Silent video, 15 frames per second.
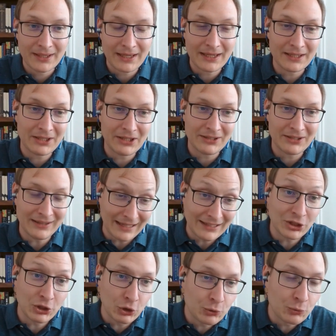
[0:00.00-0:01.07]
And
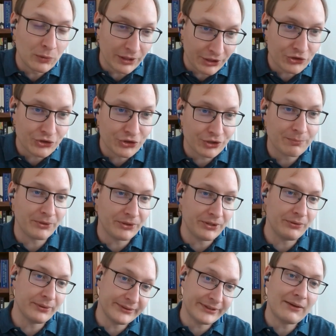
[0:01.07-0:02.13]
that good relationship with
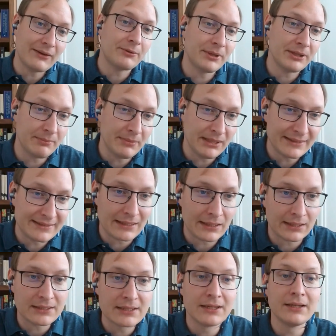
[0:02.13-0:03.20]
the US government means that